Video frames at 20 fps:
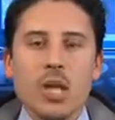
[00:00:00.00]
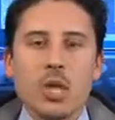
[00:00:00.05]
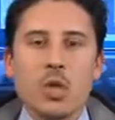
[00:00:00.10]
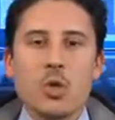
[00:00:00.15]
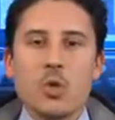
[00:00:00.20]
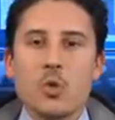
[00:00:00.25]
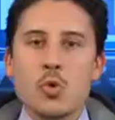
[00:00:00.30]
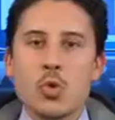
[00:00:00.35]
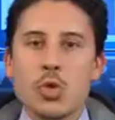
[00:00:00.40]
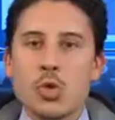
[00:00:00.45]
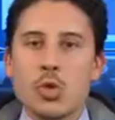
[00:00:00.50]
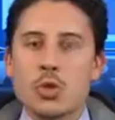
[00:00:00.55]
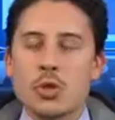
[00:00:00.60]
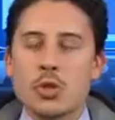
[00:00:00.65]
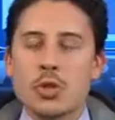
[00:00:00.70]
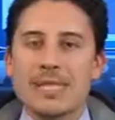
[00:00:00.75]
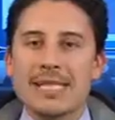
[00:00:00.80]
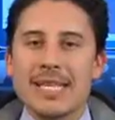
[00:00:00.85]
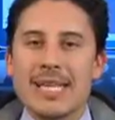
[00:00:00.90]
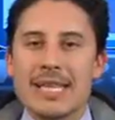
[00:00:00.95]

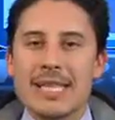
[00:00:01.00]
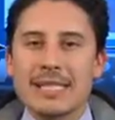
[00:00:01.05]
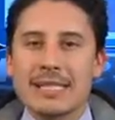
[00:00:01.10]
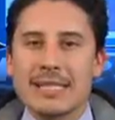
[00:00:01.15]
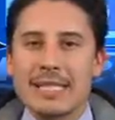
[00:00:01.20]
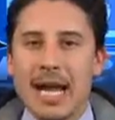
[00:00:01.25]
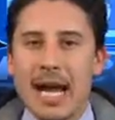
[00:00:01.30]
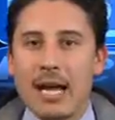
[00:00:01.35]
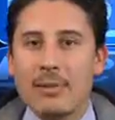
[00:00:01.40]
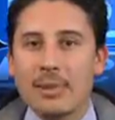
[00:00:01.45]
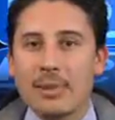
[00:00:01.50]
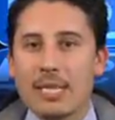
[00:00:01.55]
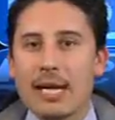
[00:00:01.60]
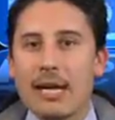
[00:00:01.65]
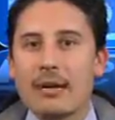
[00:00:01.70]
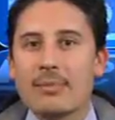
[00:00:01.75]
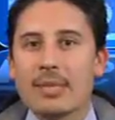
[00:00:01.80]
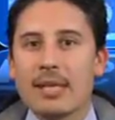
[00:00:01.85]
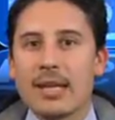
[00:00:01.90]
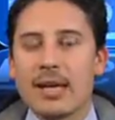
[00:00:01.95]
You'd see this time and
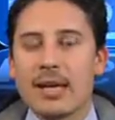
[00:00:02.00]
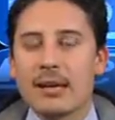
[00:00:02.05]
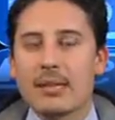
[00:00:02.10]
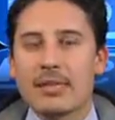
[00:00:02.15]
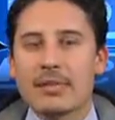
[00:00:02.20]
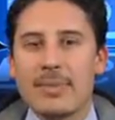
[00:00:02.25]
time again,